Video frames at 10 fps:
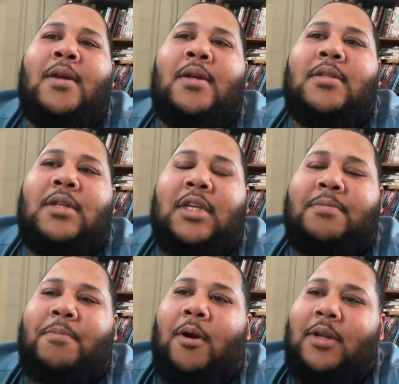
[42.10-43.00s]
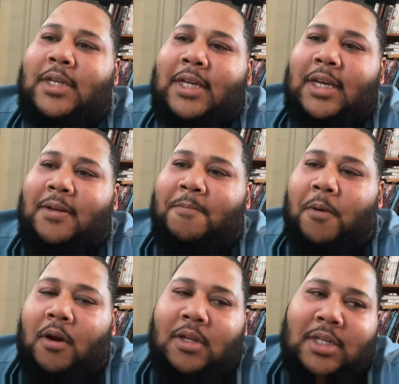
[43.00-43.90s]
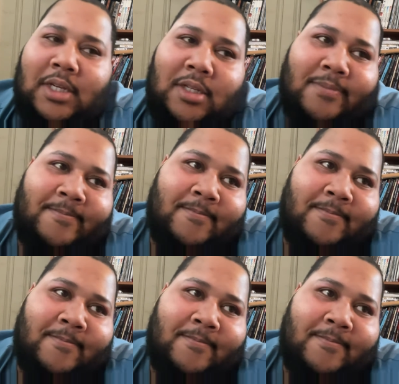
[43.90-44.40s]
So that's partly it, and partly